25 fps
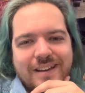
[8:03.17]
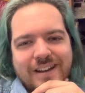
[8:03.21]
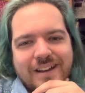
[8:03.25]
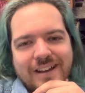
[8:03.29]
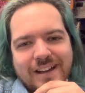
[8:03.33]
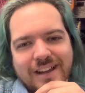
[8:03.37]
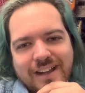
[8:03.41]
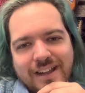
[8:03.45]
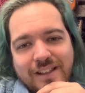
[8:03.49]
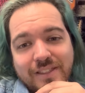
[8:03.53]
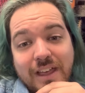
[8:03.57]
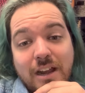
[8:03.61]

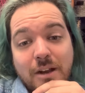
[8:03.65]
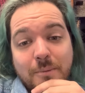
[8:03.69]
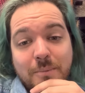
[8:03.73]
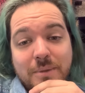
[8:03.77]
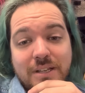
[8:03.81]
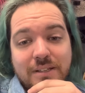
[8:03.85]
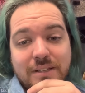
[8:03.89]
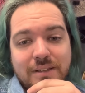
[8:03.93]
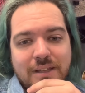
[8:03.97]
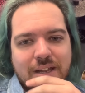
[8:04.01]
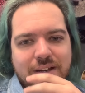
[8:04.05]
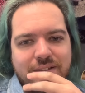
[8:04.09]
Uh, that'll
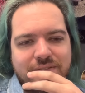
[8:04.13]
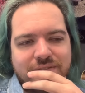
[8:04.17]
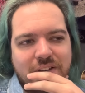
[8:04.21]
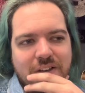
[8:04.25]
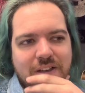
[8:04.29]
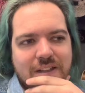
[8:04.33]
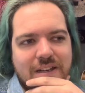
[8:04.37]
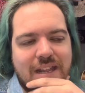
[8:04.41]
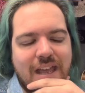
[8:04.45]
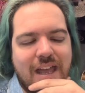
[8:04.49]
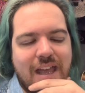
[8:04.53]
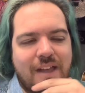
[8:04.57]
be a lot of
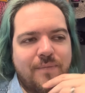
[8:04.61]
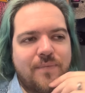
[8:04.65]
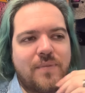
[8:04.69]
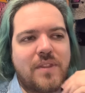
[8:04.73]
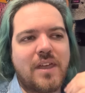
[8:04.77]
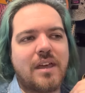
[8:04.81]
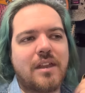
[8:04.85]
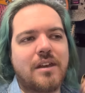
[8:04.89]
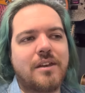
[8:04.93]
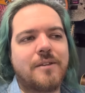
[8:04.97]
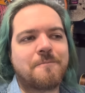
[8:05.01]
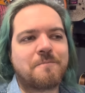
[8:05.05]
fun. And
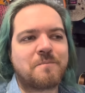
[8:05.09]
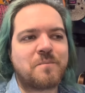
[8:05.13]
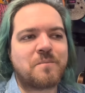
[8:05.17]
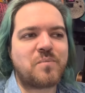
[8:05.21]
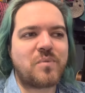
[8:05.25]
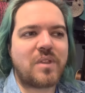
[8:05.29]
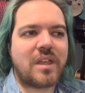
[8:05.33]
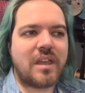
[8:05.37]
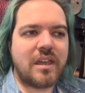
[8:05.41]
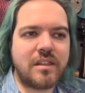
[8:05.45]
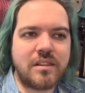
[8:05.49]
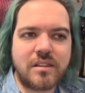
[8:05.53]
then
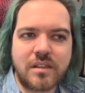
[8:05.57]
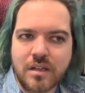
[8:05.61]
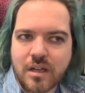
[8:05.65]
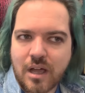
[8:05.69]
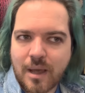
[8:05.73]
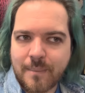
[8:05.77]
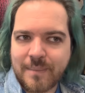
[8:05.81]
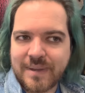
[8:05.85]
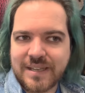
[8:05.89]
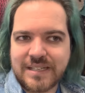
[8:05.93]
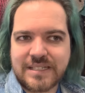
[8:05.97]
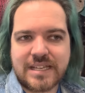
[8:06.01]
in the
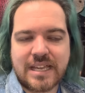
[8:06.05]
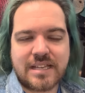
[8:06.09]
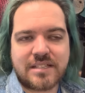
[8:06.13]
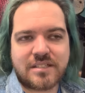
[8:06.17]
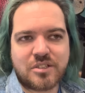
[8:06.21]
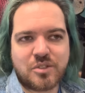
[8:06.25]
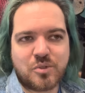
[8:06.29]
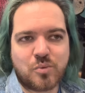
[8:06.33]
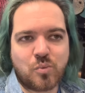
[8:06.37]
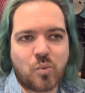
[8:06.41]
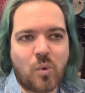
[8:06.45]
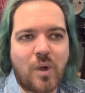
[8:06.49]
coming days
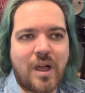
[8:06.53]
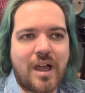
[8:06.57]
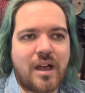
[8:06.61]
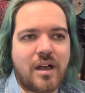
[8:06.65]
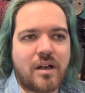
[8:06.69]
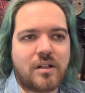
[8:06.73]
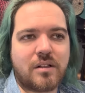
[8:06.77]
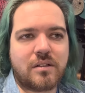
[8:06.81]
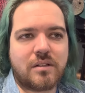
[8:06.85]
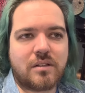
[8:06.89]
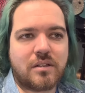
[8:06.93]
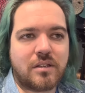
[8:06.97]
as
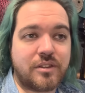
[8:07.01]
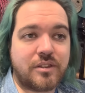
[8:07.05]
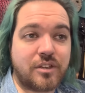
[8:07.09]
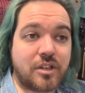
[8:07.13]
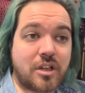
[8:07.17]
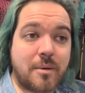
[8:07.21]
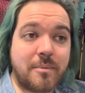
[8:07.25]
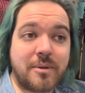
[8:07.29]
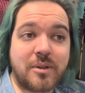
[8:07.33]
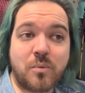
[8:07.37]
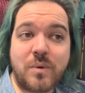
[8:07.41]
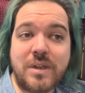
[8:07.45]
well, in the
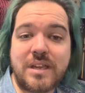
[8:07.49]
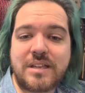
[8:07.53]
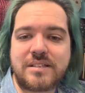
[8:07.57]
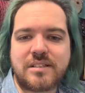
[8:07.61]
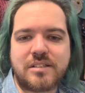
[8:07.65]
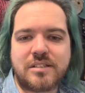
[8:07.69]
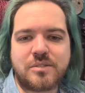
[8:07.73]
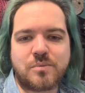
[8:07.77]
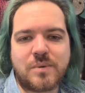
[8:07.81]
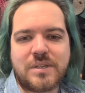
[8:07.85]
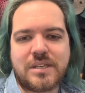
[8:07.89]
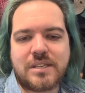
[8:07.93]
coming weeks,
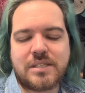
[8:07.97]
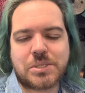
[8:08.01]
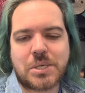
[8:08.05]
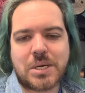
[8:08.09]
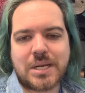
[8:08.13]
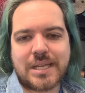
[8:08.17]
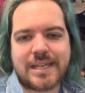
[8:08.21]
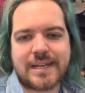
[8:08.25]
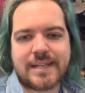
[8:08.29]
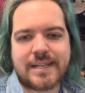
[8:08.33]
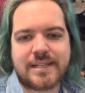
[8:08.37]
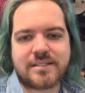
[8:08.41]
as we
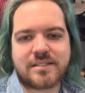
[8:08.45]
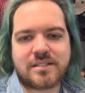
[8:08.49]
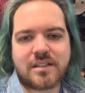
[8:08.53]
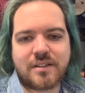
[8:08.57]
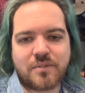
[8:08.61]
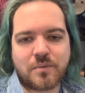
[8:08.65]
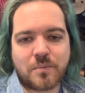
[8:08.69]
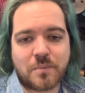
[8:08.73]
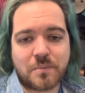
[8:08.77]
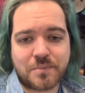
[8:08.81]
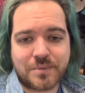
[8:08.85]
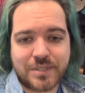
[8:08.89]
start getting
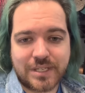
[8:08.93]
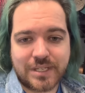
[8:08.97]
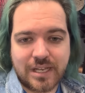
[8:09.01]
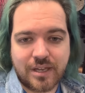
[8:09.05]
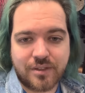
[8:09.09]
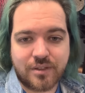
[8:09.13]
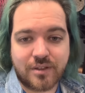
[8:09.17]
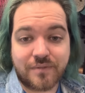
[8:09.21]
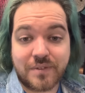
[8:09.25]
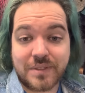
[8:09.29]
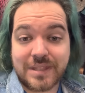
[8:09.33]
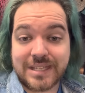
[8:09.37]
stuff
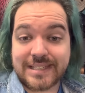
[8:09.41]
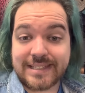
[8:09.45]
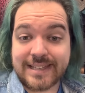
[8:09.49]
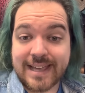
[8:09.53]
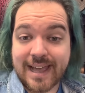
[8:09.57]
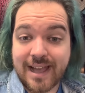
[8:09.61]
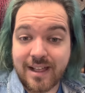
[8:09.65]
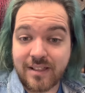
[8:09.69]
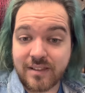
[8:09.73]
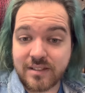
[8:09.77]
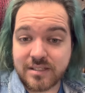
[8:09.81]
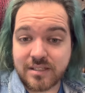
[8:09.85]
together for the
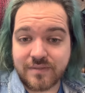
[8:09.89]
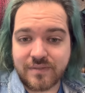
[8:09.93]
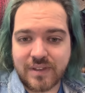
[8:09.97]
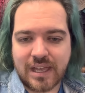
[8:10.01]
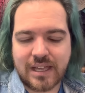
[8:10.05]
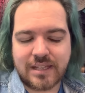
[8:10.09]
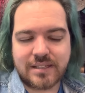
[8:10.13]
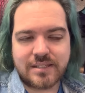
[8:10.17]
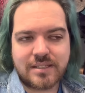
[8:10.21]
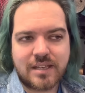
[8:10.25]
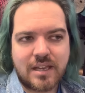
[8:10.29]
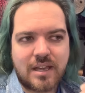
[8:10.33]
Dallas
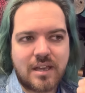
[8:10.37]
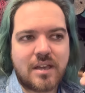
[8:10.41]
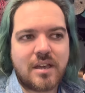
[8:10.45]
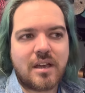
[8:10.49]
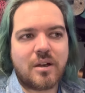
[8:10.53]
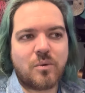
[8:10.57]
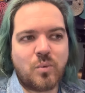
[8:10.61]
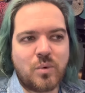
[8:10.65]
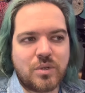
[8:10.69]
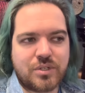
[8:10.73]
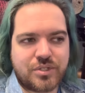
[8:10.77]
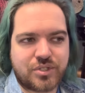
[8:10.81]
event,
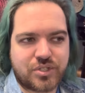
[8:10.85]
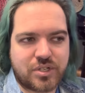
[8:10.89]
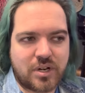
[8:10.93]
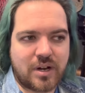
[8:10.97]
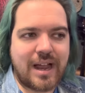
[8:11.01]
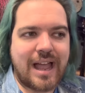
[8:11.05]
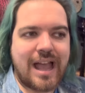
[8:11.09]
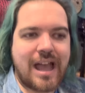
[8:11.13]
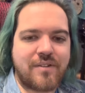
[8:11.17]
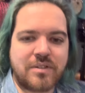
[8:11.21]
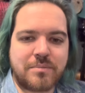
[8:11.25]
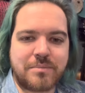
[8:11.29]
we'll start
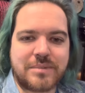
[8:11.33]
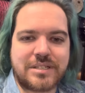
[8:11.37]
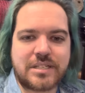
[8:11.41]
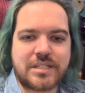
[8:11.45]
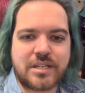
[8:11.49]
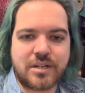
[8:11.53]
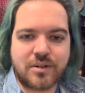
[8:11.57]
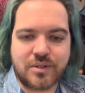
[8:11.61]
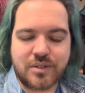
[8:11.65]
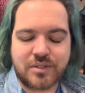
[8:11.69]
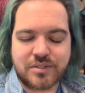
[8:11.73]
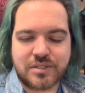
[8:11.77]
having
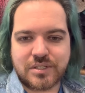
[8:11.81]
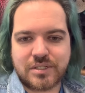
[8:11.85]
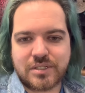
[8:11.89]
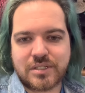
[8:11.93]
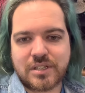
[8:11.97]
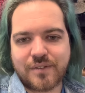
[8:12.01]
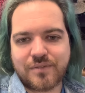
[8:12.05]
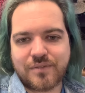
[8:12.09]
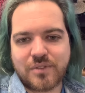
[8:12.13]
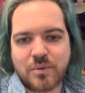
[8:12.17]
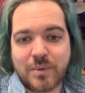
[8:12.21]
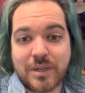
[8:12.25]
materials and
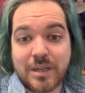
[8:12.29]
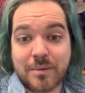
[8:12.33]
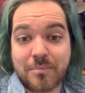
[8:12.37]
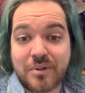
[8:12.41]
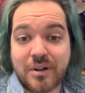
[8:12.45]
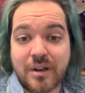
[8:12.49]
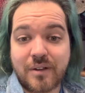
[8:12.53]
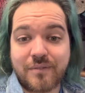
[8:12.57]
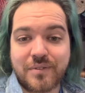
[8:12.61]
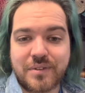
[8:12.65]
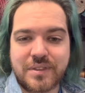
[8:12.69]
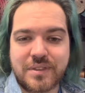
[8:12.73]
stuff that we can
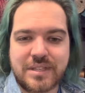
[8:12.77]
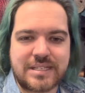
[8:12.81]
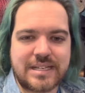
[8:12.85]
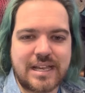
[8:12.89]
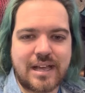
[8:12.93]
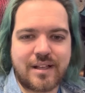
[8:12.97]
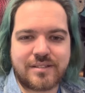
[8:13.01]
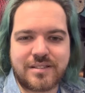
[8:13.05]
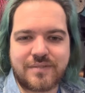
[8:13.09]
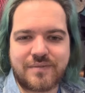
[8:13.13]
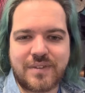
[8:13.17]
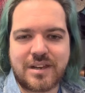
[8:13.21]
put up for the
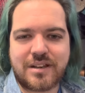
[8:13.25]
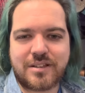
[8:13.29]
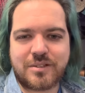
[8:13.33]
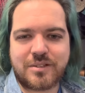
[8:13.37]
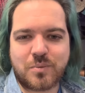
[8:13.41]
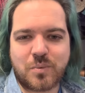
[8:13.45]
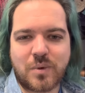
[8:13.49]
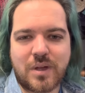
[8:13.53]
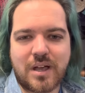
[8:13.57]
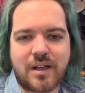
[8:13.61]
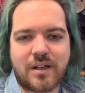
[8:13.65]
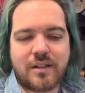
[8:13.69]
Dallas event as
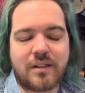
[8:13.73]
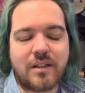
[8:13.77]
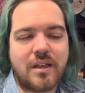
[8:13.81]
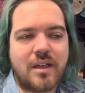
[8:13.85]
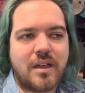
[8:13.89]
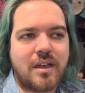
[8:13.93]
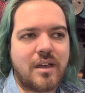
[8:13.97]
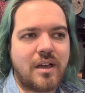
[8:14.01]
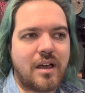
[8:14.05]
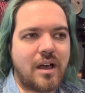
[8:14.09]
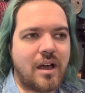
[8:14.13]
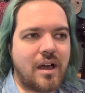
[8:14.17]
well.
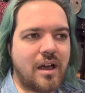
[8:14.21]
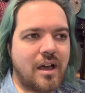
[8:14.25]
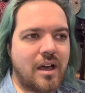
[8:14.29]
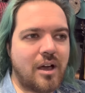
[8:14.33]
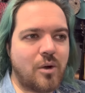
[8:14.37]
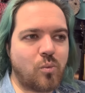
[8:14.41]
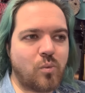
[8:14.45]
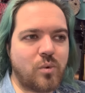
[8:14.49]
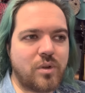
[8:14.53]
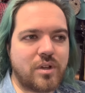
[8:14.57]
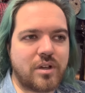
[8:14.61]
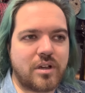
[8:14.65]

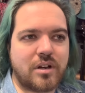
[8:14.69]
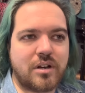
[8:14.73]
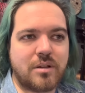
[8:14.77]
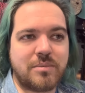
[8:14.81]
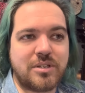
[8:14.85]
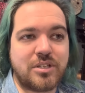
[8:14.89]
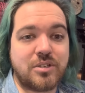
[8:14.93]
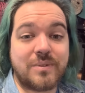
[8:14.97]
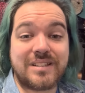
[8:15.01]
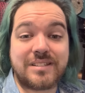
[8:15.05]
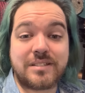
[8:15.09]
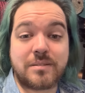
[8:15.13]
Uh, we're going to be
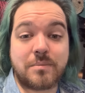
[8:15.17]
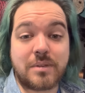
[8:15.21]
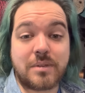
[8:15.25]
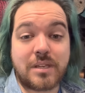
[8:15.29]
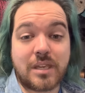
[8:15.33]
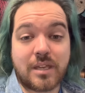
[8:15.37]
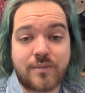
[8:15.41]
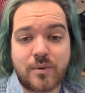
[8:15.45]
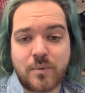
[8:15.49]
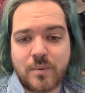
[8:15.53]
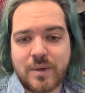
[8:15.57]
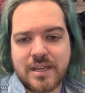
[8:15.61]
doing some
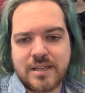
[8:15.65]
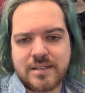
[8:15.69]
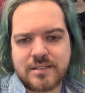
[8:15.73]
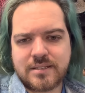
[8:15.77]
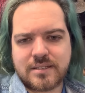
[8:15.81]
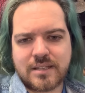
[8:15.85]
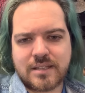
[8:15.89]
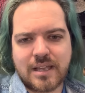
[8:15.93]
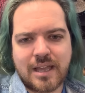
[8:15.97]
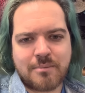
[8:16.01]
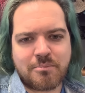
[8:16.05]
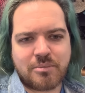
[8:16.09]

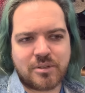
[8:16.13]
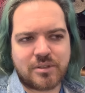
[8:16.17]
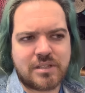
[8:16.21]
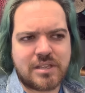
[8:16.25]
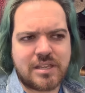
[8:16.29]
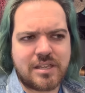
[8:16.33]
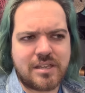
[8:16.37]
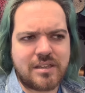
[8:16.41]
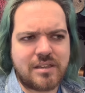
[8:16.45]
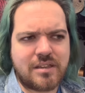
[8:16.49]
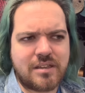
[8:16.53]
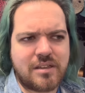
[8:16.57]
giveaways. I
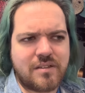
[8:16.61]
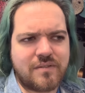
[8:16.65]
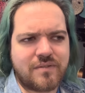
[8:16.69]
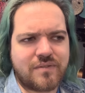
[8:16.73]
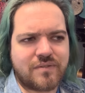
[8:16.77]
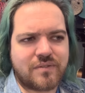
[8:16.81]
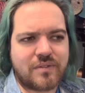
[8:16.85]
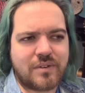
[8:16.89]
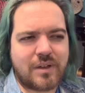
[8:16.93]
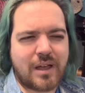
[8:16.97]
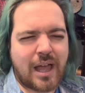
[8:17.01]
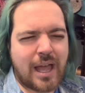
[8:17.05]

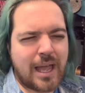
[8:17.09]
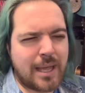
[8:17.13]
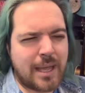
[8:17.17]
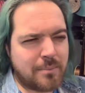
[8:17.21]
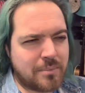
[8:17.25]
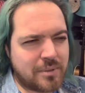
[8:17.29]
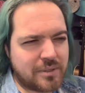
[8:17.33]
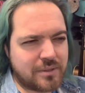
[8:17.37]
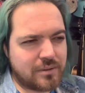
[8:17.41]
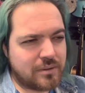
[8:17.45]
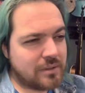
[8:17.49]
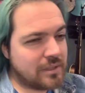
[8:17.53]
believe, I
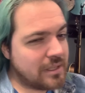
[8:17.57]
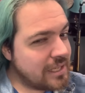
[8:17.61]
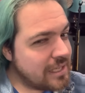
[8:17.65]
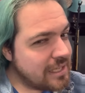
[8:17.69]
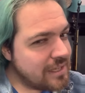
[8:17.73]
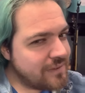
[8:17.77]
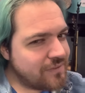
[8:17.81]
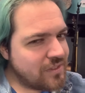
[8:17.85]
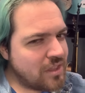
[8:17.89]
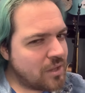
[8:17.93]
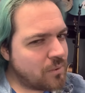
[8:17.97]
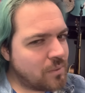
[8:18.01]

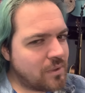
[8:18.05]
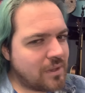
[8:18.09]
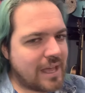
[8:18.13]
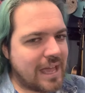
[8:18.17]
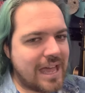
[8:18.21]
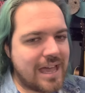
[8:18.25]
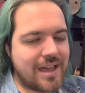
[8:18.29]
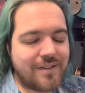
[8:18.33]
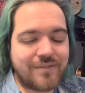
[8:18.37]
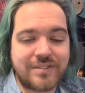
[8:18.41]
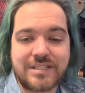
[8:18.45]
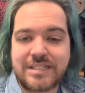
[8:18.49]
believe that we'll
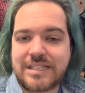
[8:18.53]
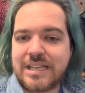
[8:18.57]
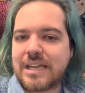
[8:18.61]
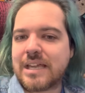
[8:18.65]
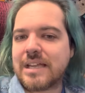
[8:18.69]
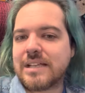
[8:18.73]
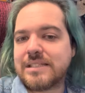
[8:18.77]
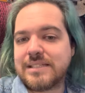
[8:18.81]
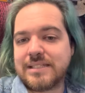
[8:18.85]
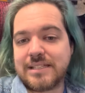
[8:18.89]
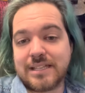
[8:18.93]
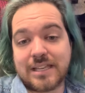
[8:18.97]
have
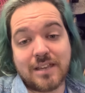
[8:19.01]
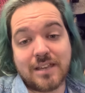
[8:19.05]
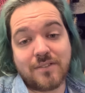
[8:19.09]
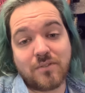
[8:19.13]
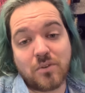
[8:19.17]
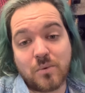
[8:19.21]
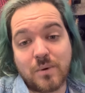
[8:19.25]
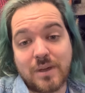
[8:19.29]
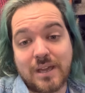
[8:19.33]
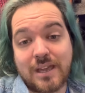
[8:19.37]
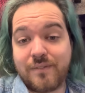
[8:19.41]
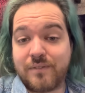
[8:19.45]
tickets to give
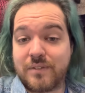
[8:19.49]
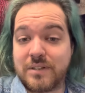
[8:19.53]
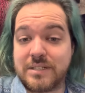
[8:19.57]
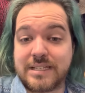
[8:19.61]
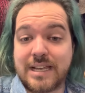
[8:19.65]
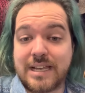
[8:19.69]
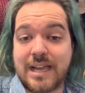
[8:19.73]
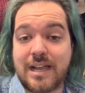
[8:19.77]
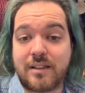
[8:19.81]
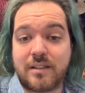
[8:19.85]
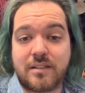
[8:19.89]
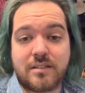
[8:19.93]
away for
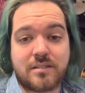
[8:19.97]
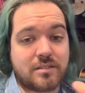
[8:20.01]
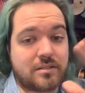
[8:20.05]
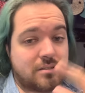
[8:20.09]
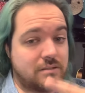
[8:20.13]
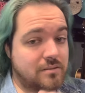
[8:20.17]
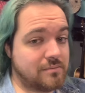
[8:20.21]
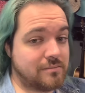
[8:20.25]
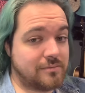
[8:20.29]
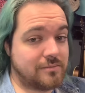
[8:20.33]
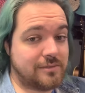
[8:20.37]
Dallas.